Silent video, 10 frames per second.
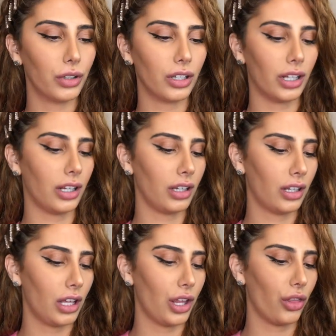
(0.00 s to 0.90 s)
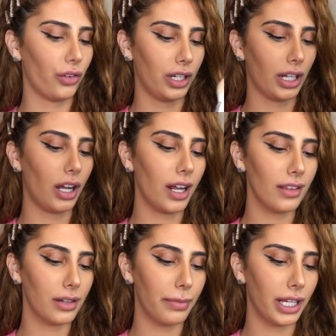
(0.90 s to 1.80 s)
Beauty 3D
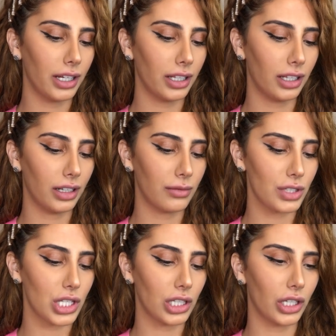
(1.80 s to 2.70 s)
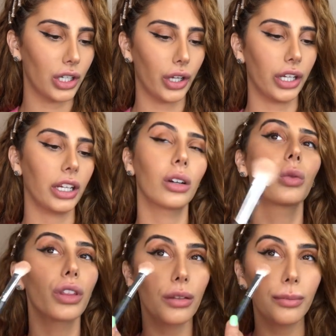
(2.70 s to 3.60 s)
highlighter palette and I'm just going to go in
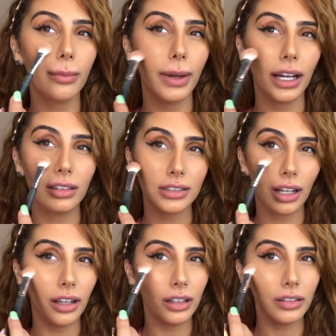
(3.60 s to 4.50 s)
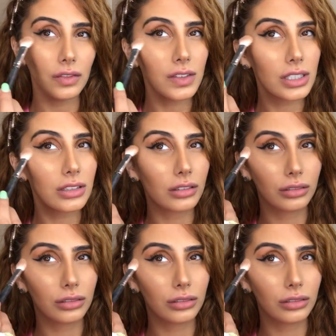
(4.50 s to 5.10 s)
with Maldives.